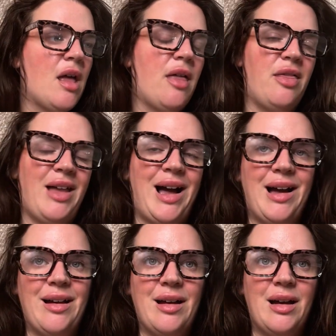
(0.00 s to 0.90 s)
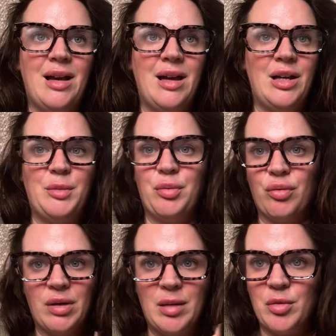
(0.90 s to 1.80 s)
That had
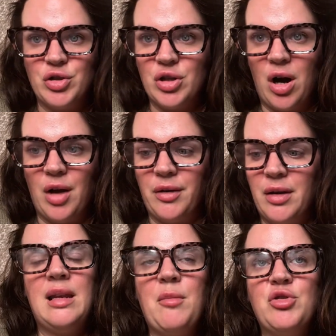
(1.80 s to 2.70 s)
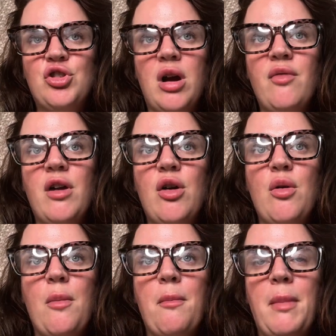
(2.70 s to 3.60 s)
pretty much gone. Now, Mounjaro
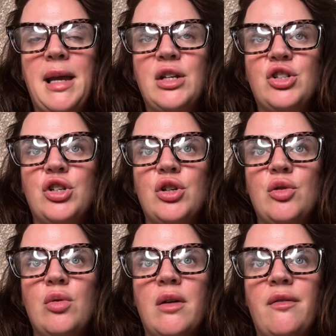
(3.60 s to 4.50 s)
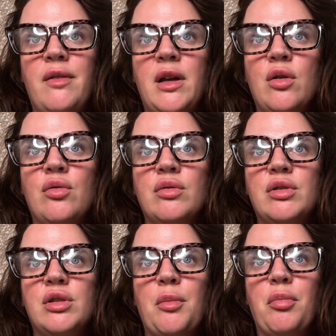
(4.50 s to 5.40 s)
makes you feel
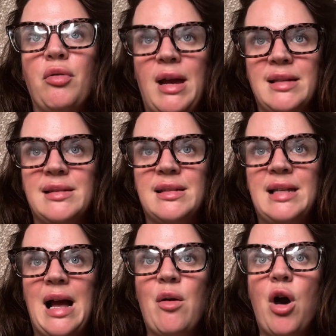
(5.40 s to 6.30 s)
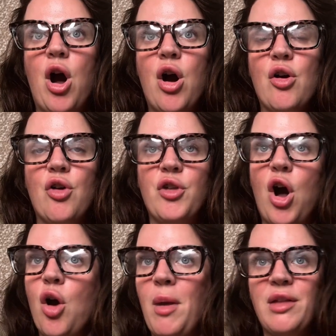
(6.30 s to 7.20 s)
suppressed. Now, the
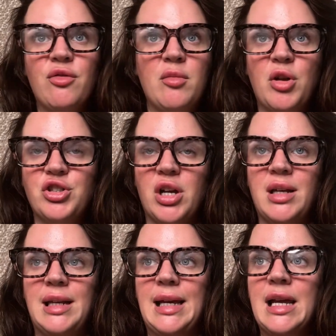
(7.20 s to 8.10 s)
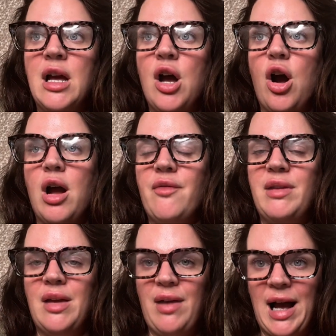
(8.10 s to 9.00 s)
whole way through my journey, I have
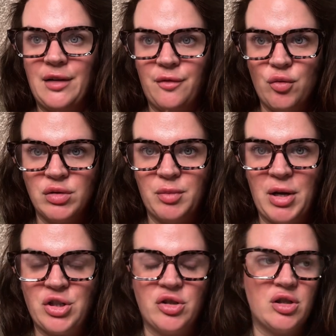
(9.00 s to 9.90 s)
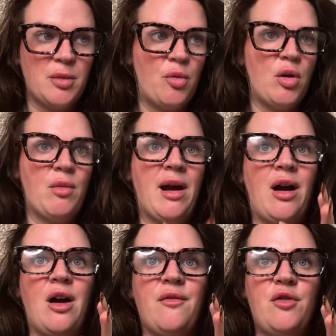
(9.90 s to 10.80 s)
never had full suppression to the point where
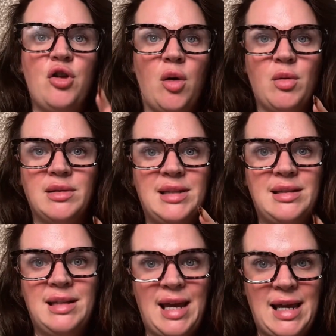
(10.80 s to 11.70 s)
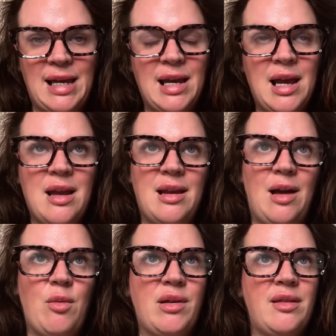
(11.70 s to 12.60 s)
I've not wanted to eat. Now,
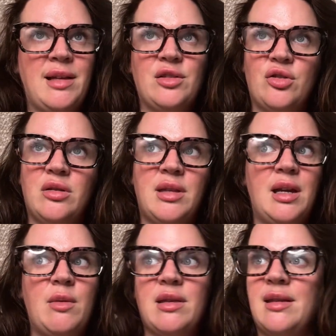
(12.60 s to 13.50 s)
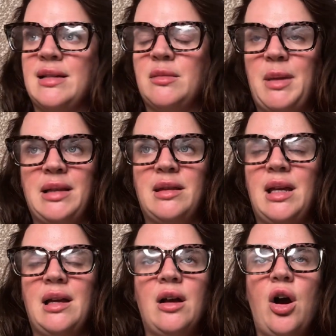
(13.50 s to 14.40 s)
whether that's a good thing, whether that's a bad
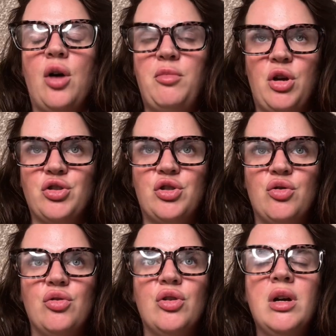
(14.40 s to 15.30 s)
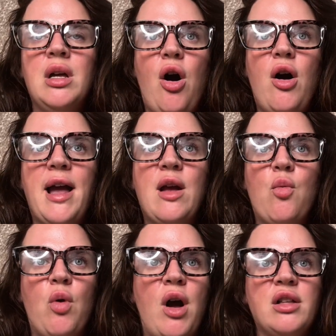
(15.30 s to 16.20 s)
thing, I'm not sure. I
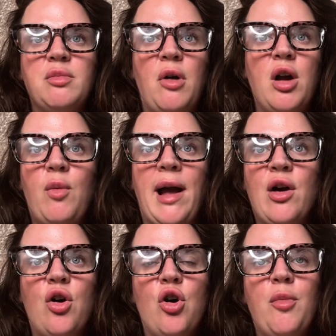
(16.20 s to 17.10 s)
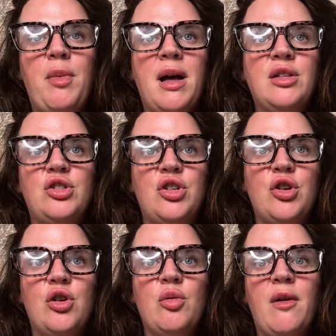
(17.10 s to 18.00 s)
worked my way up
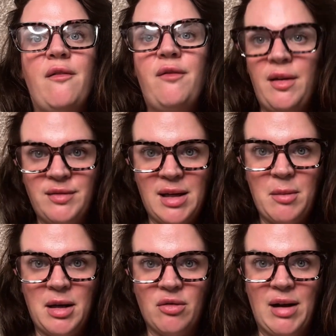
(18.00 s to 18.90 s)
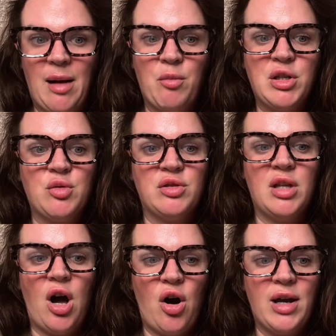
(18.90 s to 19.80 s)
to 15 milligram, which was the
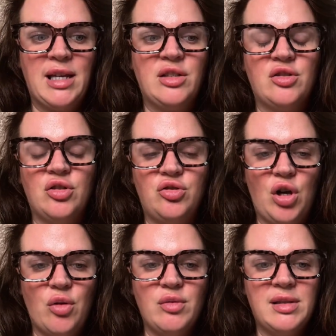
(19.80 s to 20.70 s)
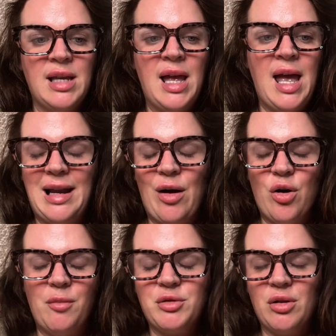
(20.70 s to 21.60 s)
highest dose. Now,
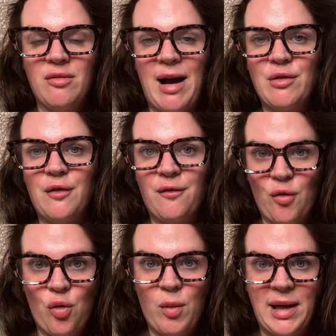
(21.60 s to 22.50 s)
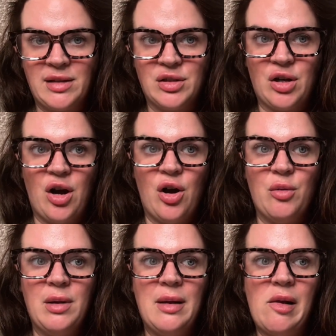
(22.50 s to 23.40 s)
up to around 4 weeks
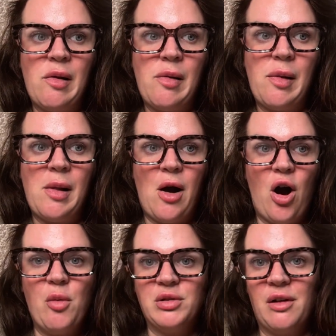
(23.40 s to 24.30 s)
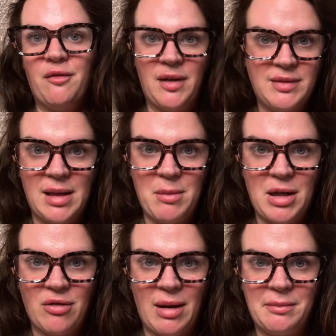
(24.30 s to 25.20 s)
ago, I was on 15
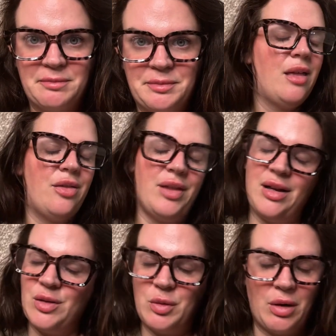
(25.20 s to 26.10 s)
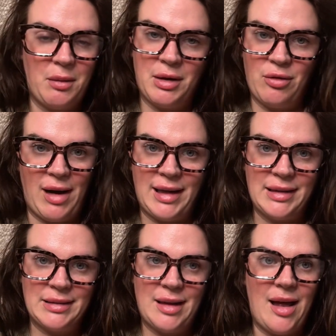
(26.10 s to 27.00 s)
milligram. Things were going great,
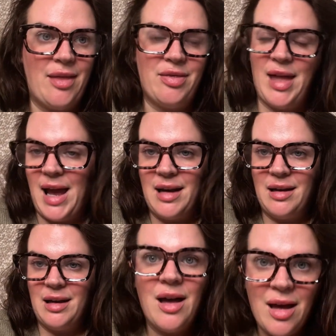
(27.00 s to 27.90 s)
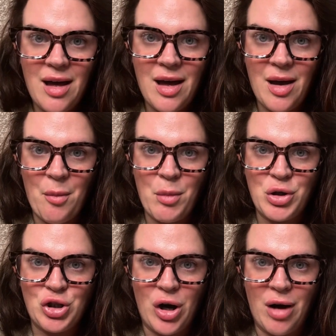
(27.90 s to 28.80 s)
and then
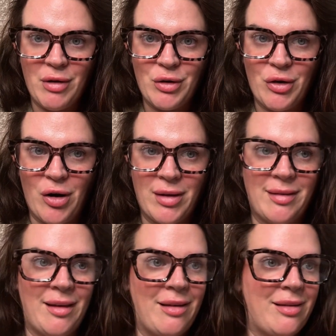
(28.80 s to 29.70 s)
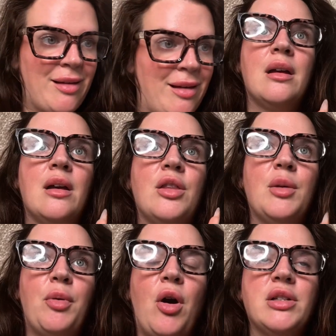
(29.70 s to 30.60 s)
Mounjaro crisis, the
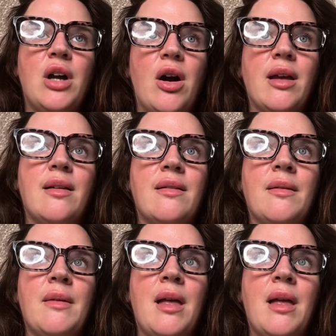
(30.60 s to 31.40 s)
price hikes.